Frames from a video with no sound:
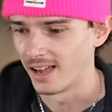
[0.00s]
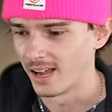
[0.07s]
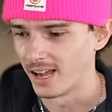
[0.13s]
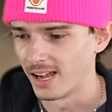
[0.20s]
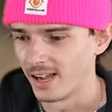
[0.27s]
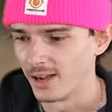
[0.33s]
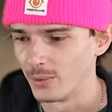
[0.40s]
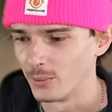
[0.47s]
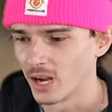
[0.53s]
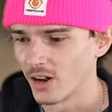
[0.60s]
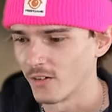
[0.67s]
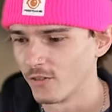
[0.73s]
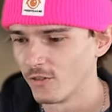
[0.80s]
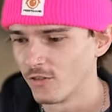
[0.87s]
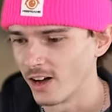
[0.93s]
Hey, we got
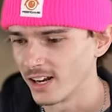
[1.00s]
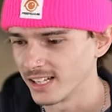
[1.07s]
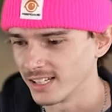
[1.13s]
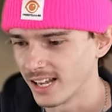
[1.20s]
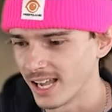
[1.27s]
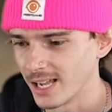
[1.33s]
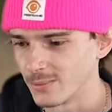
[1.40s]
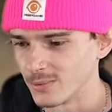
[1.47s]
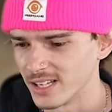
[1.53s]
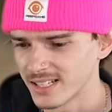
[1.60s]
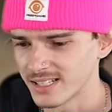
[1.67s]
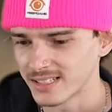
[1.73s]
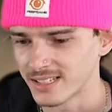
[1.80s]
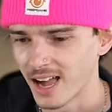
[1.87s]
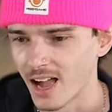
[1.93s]
a funny name
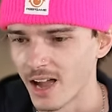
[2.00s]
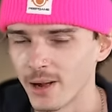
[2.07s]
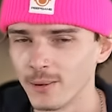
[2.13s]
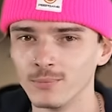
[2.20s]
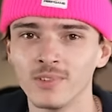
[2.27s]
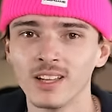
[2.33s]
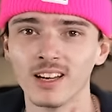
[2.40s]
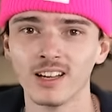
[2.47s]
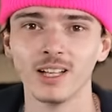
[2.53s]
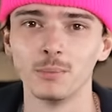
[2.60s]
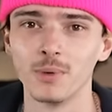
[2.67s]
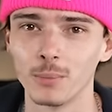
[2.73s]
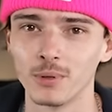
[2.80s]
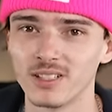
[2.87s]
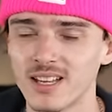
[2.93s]
this time. Clip
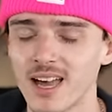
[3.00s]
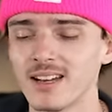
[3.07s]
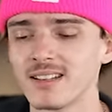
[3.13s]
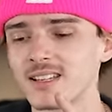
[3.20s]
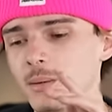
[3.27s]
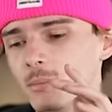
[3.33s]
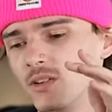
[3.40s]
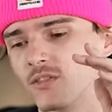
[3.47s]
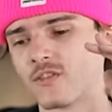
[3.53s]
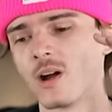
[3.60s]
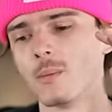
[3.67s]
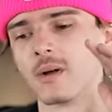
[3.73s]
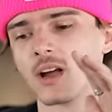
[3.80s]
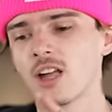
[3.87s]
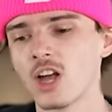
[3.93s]
number 10 is coming
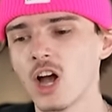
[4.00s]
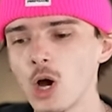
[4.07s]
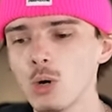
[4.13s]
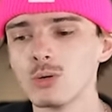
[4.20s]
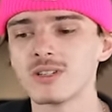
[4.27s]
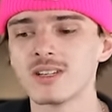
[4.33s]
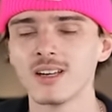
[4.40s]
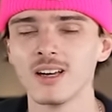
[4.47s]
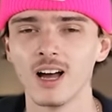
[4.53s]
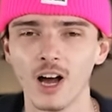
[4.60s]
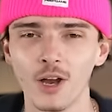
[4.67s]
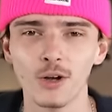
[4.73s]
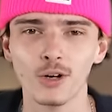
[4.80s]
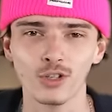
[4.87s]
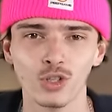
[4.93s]
from coat
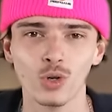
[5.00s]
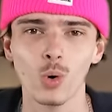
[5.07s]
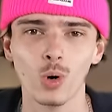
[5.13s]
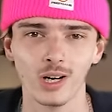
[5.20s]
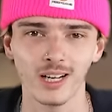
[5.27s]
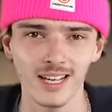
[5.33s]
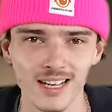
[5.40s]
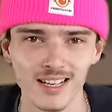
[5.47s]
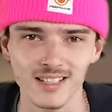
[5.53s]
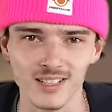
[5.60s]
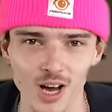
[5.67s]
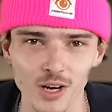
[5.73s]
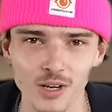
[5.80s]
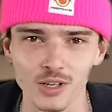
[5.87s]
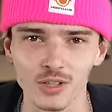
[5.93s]
underscore is
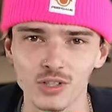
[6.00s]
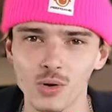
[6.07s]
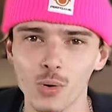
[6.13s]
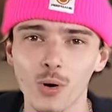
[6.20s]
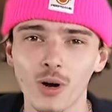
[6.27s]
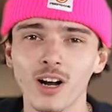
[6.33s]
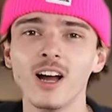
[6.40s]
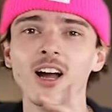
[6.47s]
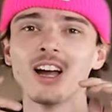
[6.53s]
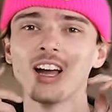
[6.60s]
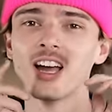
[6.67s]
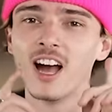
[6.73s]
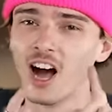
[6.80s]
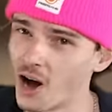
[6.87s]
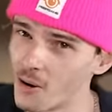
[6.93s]
underscore
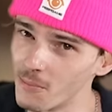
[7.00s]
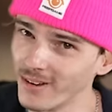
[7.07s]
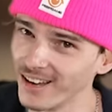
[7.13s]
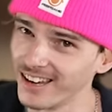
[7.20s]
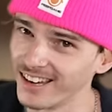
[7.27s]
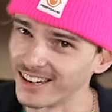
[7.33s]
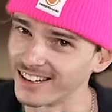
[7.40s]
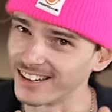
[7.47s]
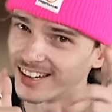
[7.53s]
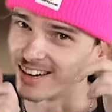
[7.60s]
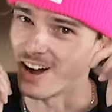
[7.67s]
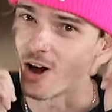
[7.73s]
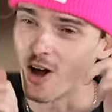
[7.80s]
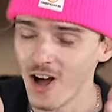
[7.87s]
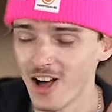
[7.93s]

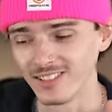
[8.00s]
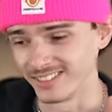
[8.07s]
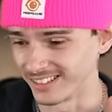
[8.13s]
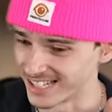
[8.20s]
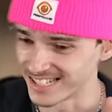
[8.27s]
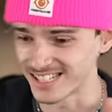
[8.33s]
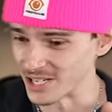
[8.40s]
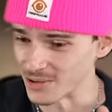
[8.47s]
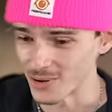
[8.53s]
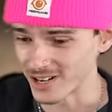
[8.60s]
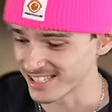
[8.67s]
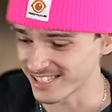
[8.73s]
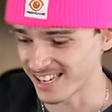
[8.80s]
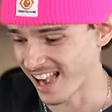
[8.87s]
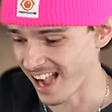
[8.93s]
coming. Let's see what
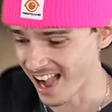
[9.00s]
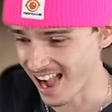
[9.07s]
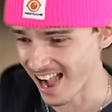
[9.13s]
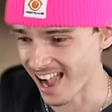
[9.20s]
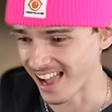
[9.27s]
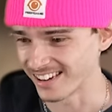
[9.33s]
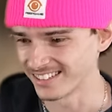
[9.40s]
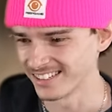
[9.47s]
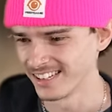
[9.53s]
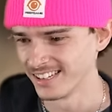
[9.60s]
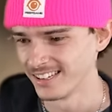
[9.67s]
he's got.